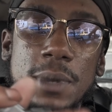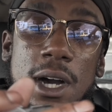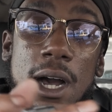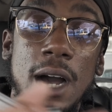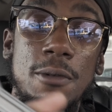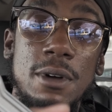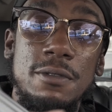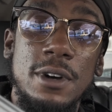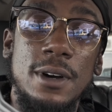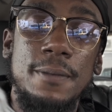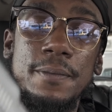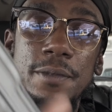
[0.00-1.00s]
But
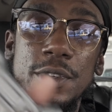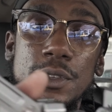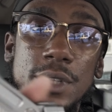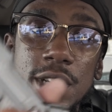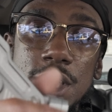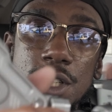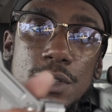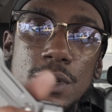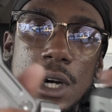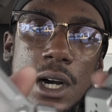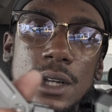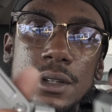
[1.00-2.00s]
however, this you
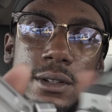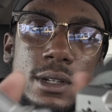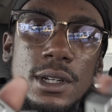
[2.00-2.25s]
can't.